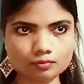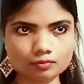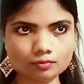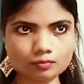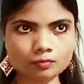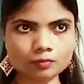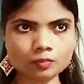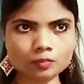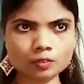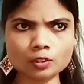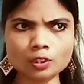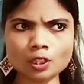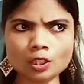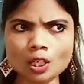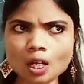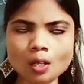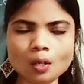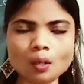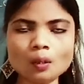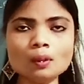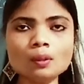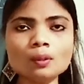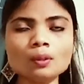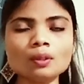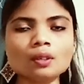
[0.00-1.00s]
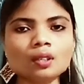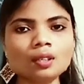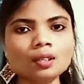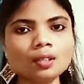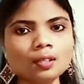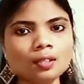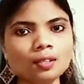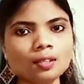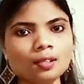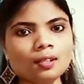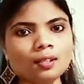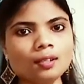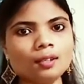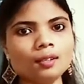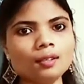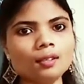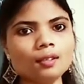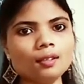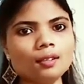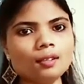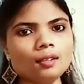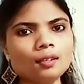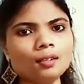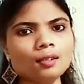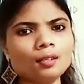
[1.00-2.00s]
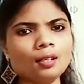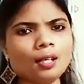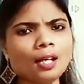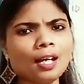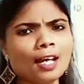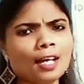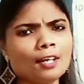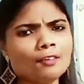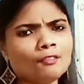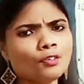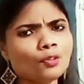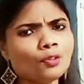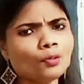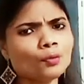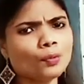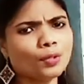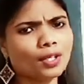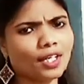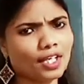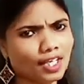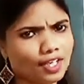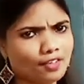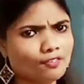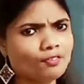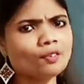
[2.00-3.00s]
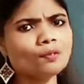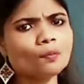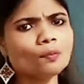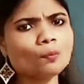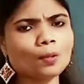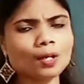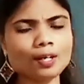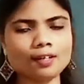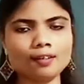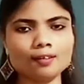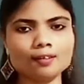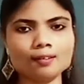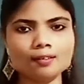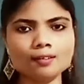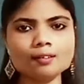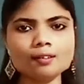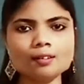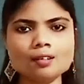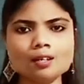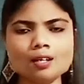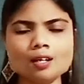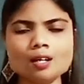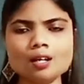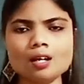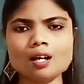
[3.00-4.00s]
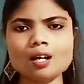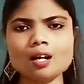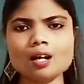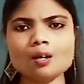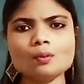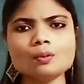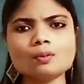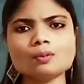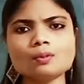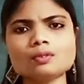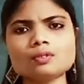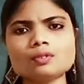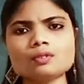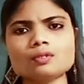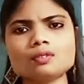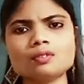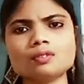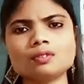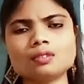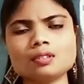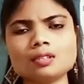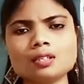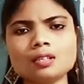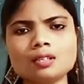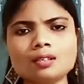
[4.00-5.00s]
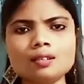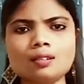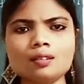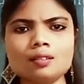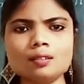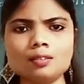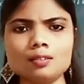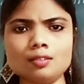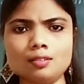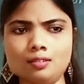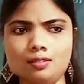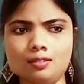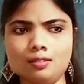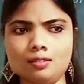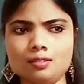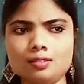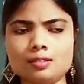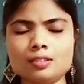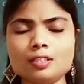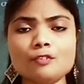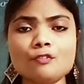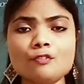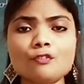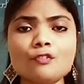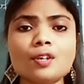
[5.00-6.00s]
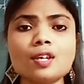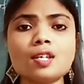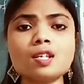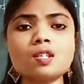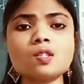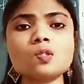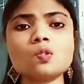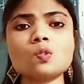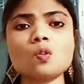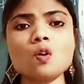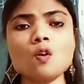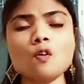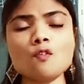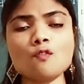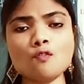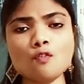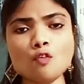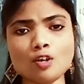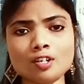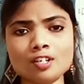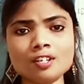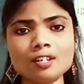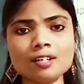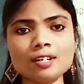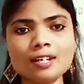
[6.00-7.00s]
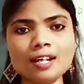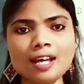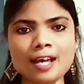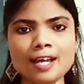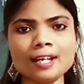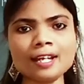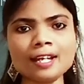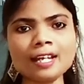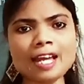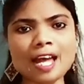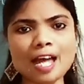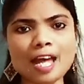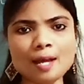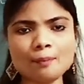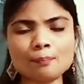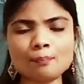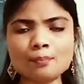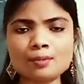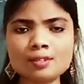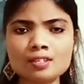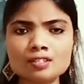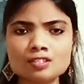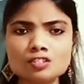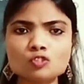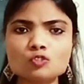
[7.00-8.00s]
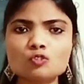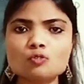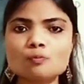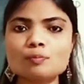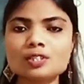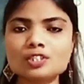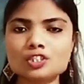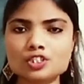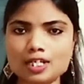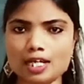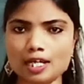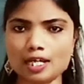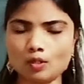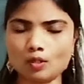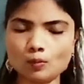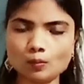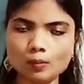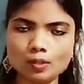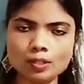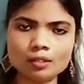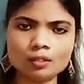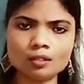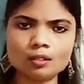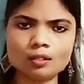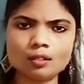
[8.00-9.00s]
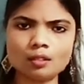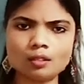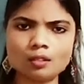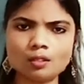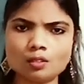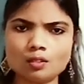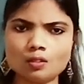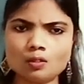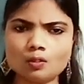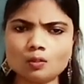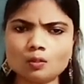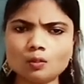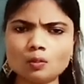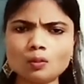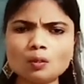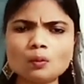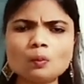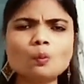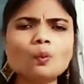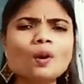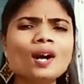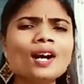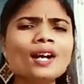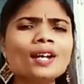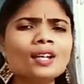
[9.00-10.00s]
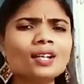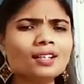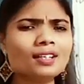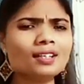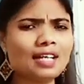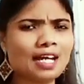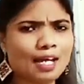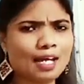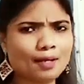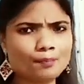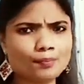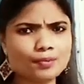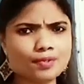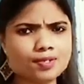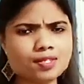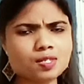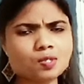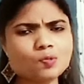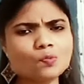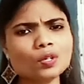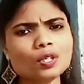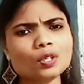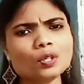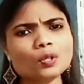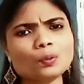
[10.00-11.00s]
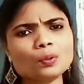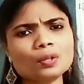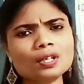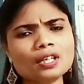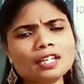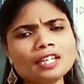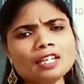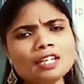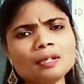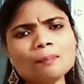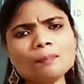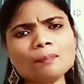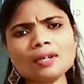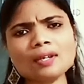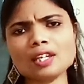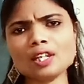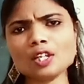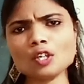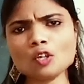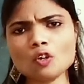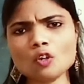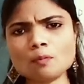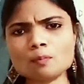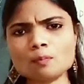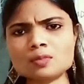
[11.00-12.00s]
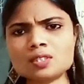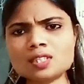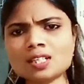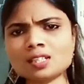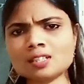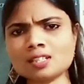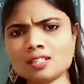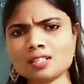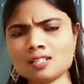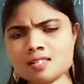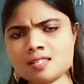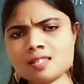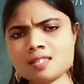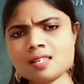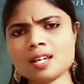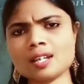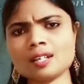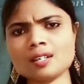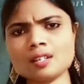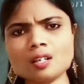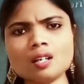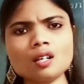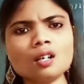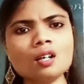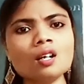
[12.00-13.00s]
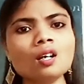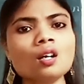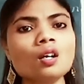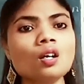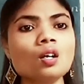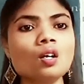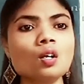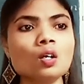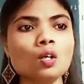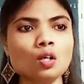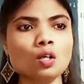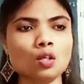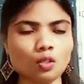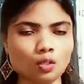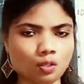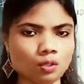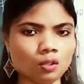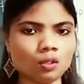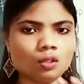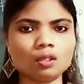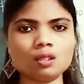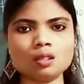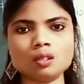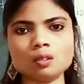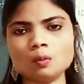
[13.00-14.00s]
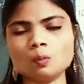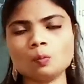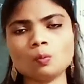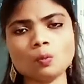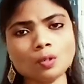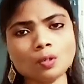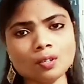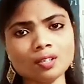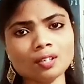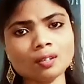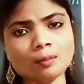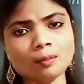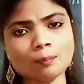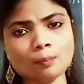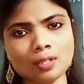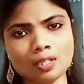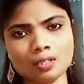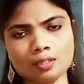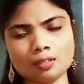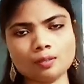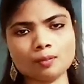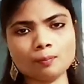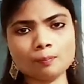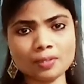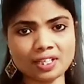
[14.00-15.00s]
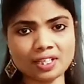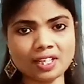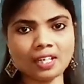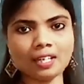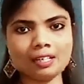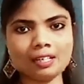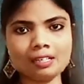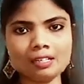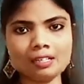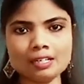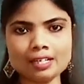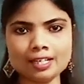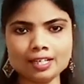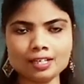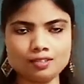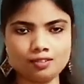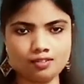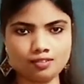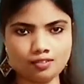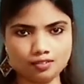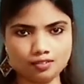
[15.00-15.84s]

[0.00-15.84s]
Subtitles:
Now, have you ever wondered how the surface of water tank appears to be shallower, or why it happens when you keep any object inside a water bucket, like